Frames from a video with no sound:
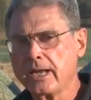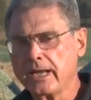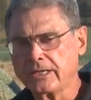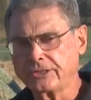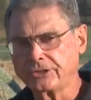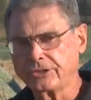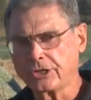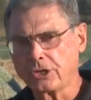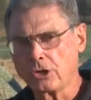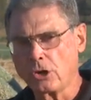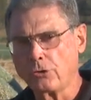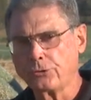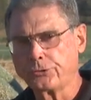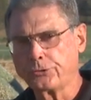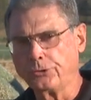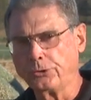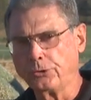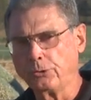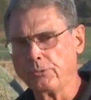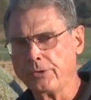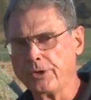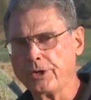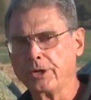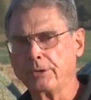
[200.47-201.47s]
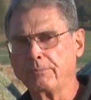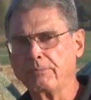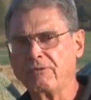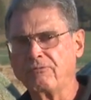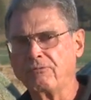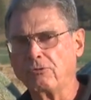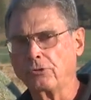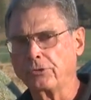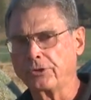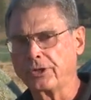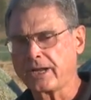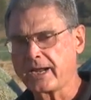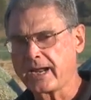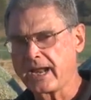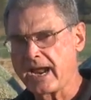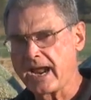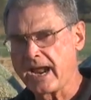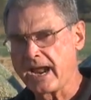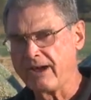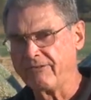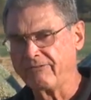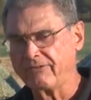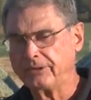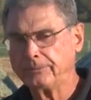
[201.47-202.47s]
as they go through the winter before the
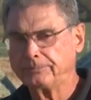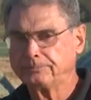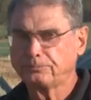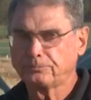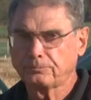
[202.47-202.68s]
calve.